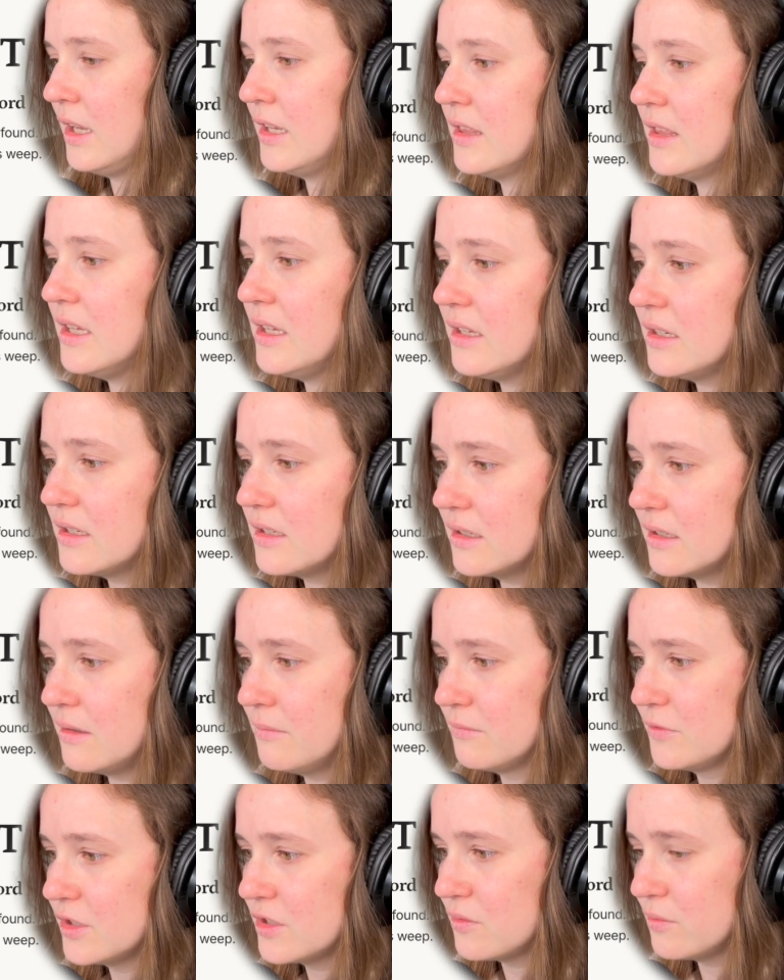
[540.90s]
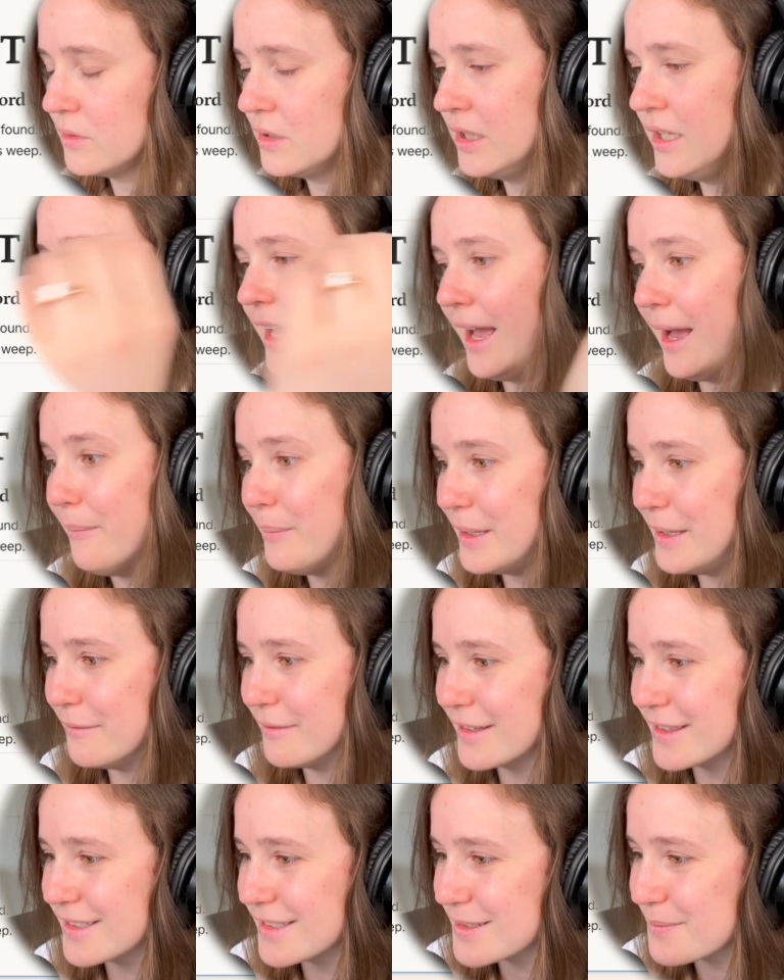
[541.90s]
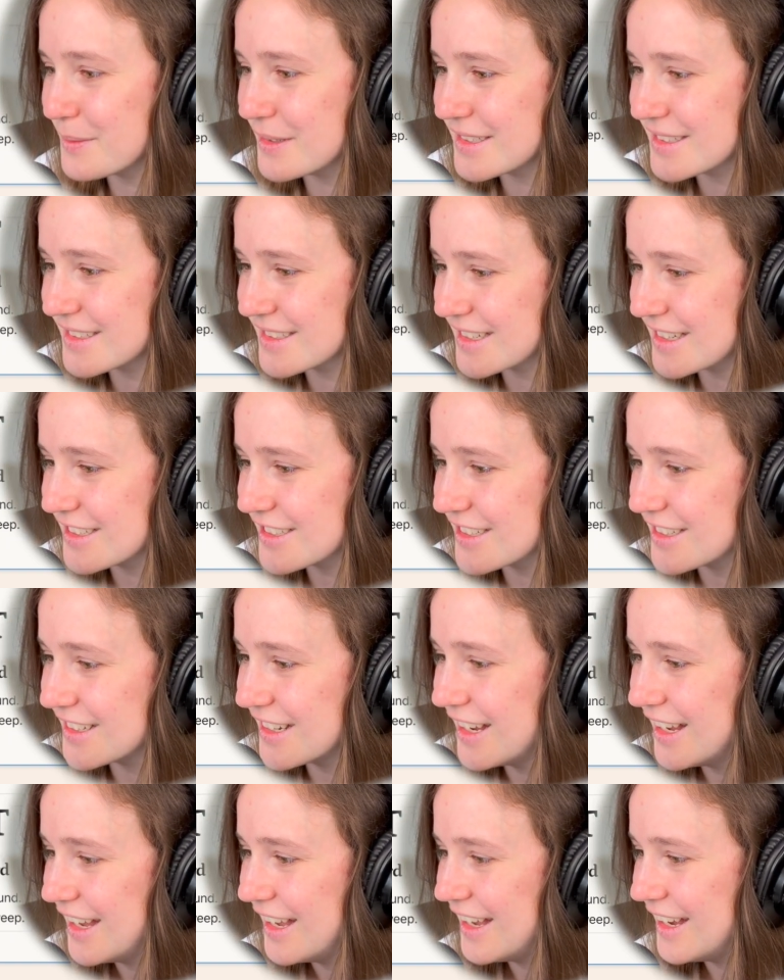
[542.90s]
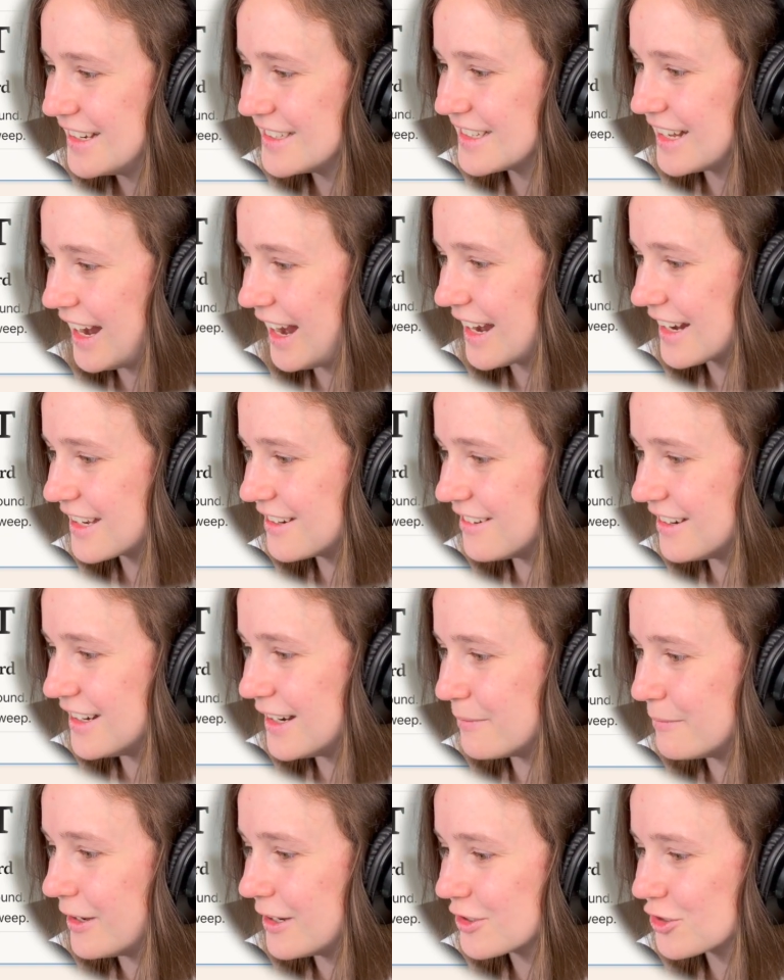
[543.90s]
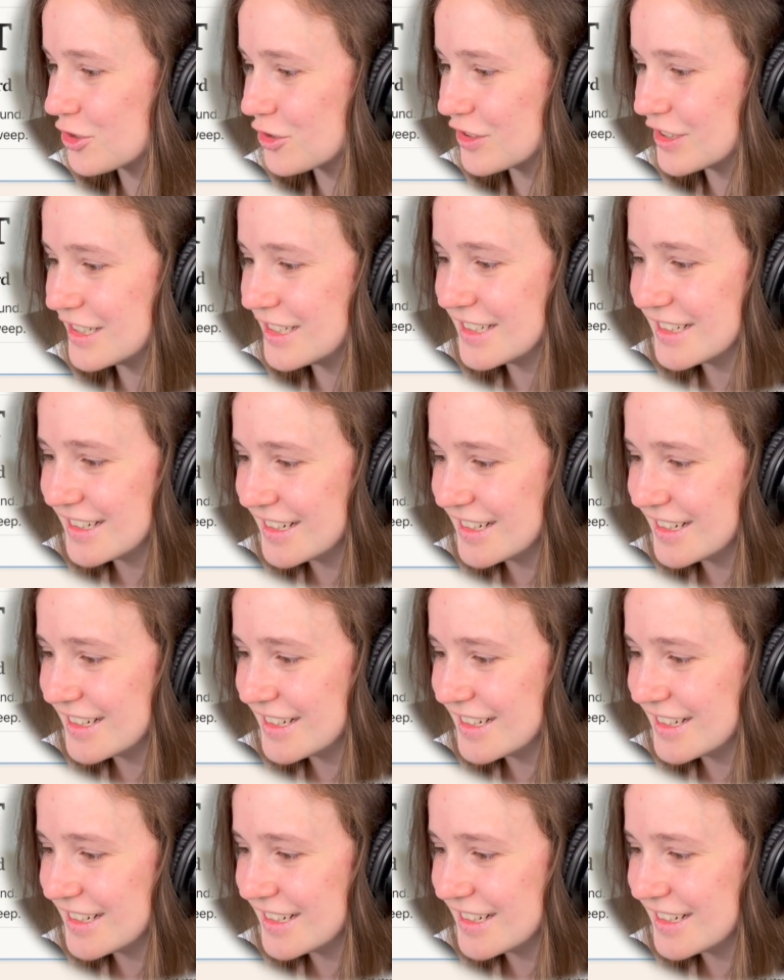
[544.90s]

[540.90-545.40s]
think I'm just really happy with this presentation. Is it accurate? I'm not sure.